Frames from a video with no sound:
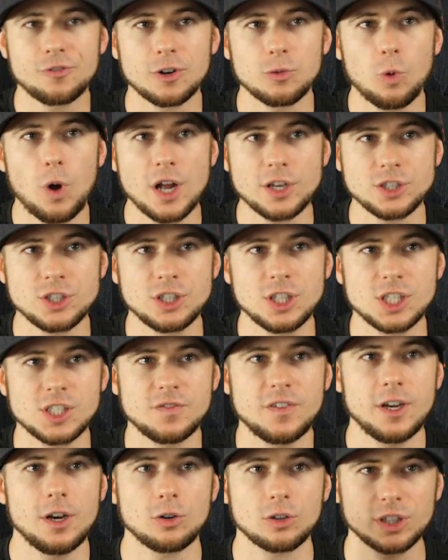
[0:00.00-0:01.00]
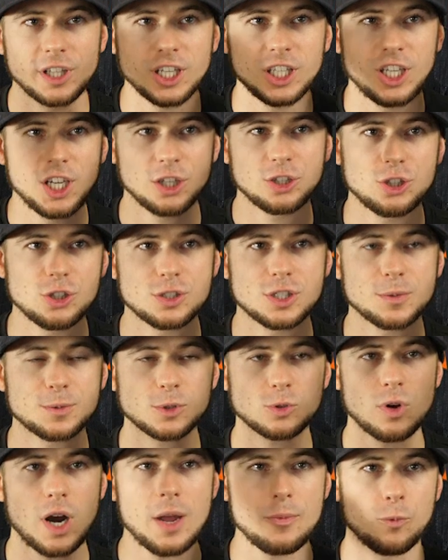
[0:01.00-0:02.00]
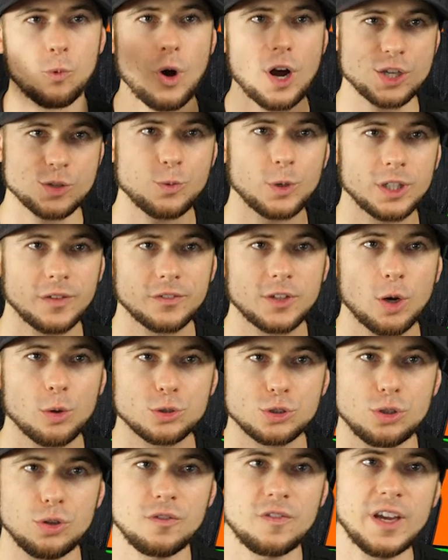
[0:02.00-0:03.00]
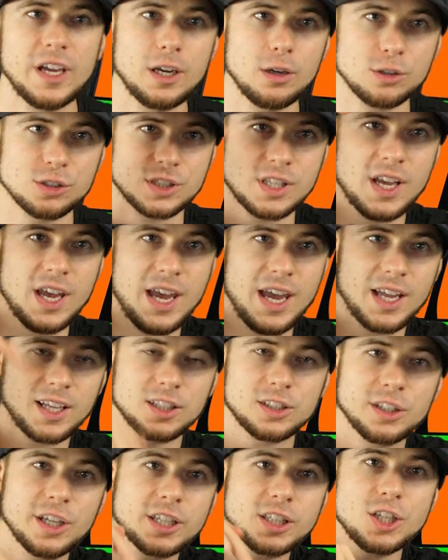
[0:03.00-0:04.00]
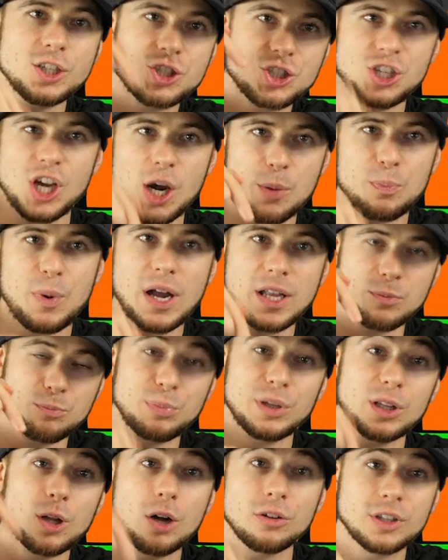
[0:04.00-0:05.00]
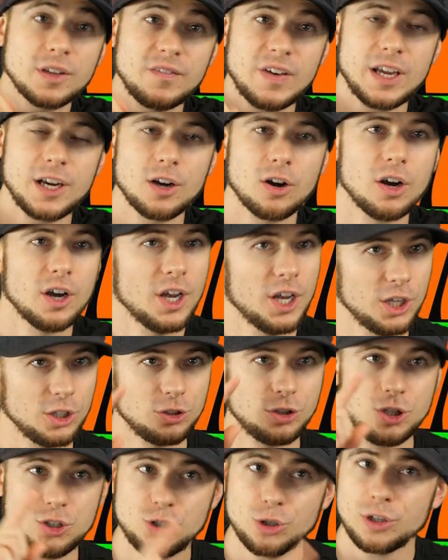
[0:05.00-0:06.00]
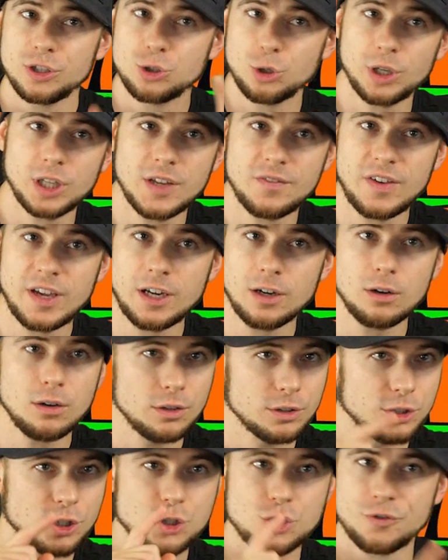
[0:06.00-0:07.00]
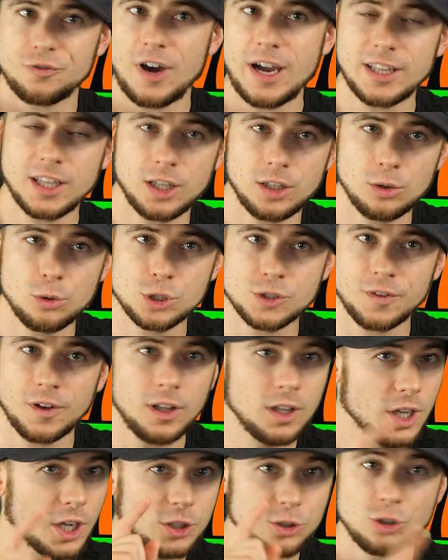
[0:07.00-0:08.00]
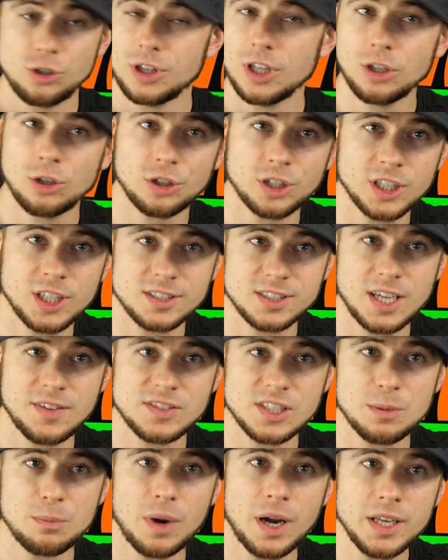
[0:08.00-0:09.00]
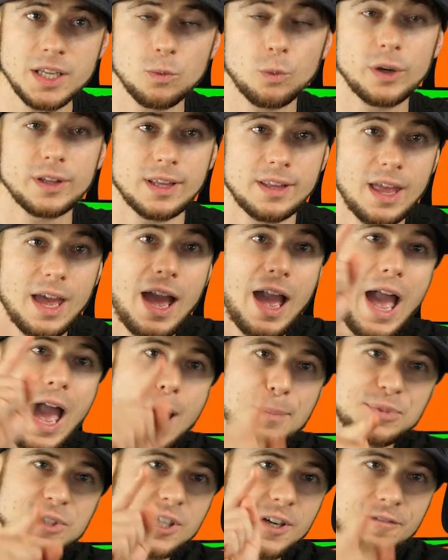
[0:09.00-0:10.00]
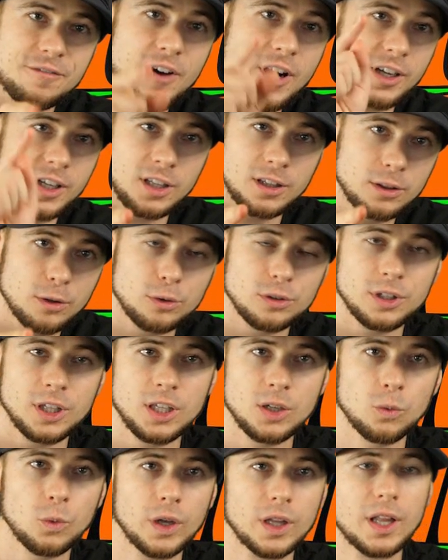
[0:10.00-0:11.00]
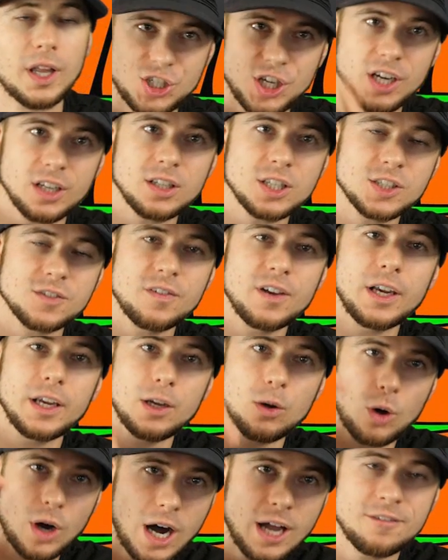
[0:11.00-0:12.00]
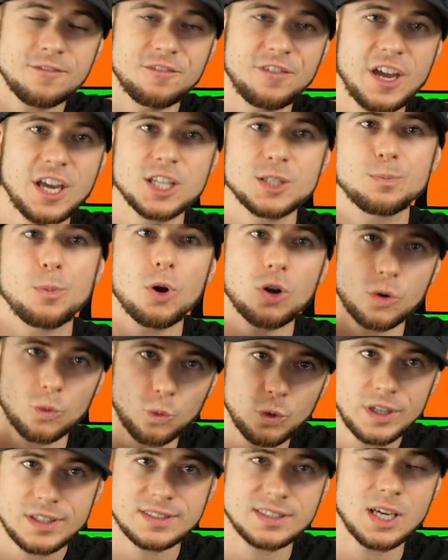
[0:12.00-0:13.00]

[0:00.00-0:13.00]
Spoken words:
for watching this video. Click here to subscribe, watch one of those two videos, and click the share button below the video. Did you enjoy the video? Did you find it useful? Do you think you're gonna save some money with it? Abso-fucking-lutely you will. Share this video on Facebook with